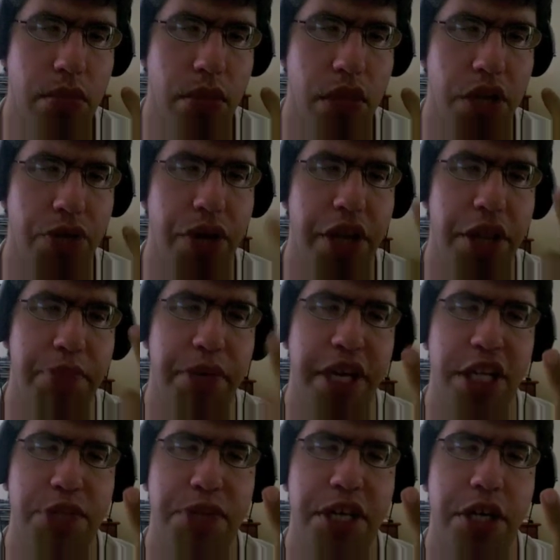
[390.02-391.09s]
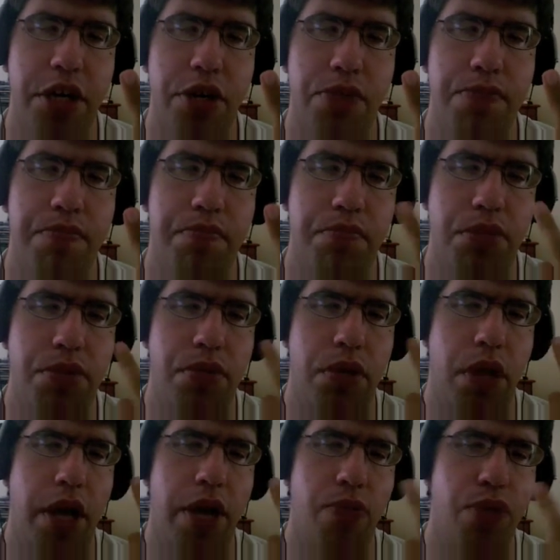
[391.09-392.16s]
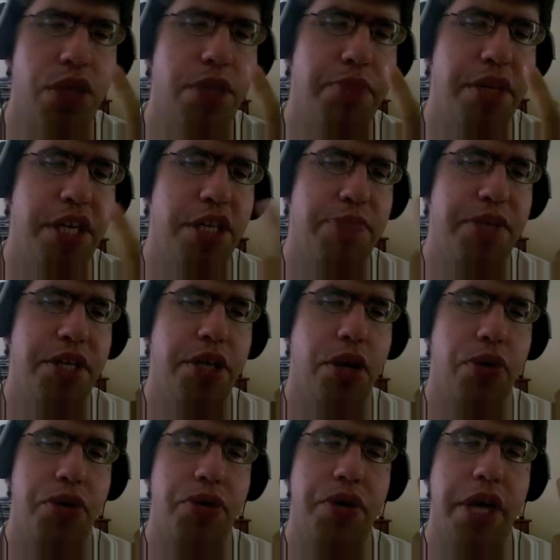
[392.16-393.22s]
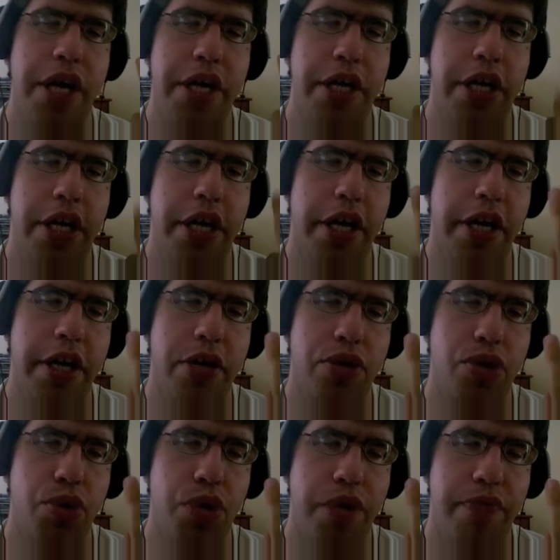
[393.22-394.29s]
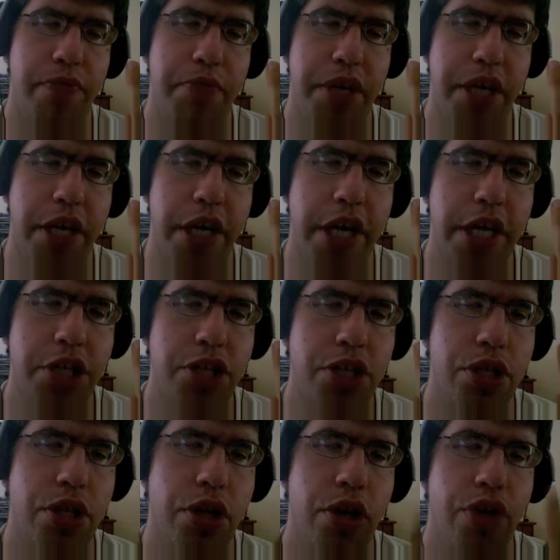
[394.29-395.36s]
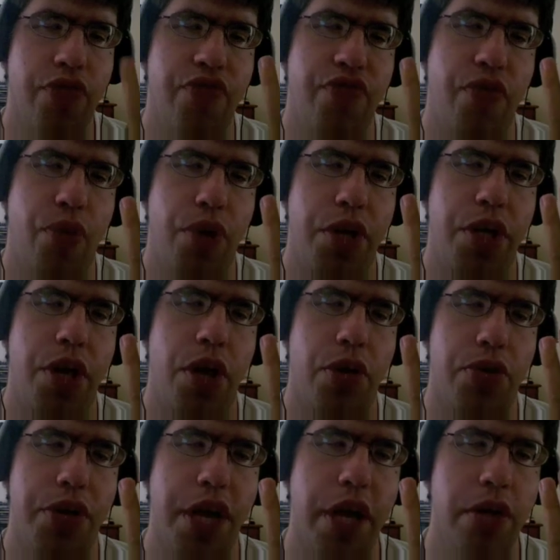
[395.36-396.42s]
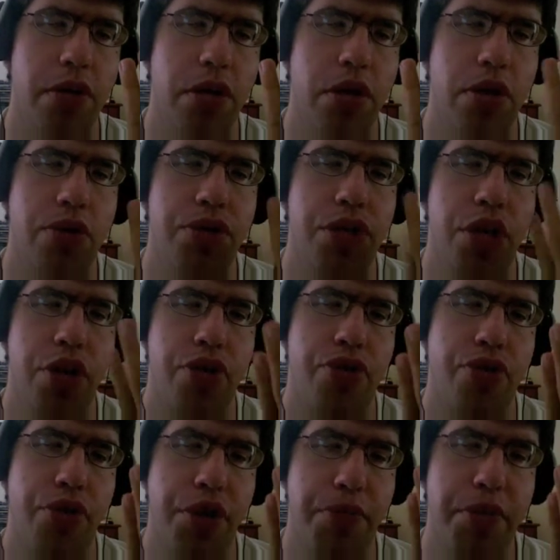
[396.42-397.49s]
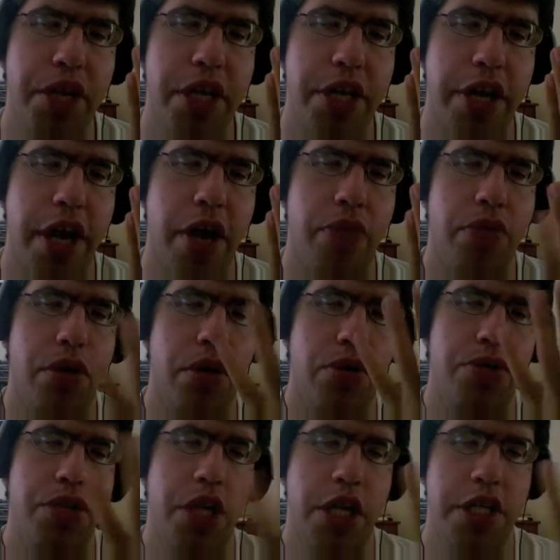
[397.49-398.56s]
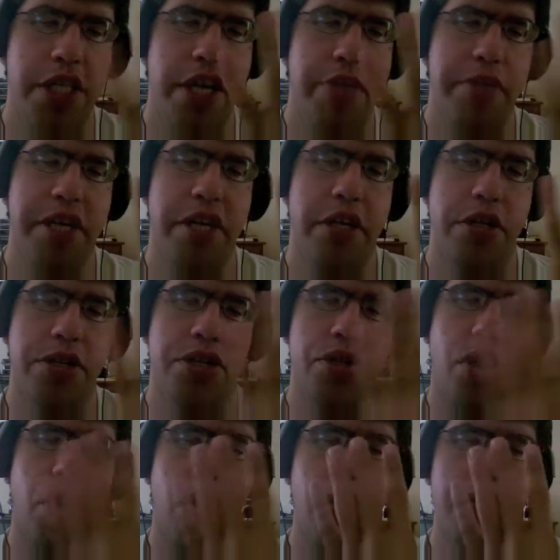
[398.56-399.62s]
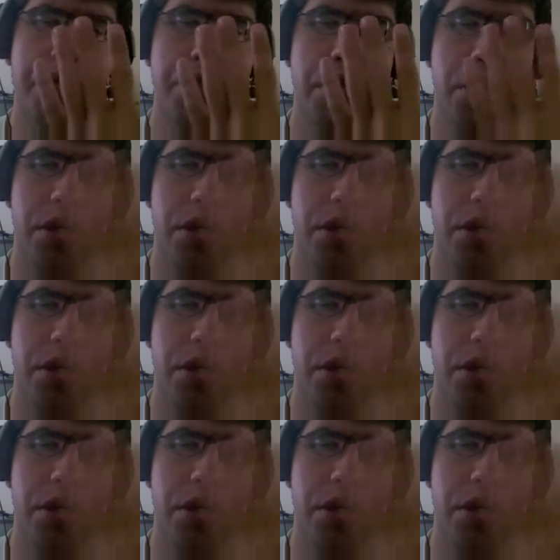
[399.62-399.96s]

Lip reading: you get the PSP Go, and with the PSP Go you get an 802.11b connection, $40 downloads, 30-minute downloads, 10-minute installs.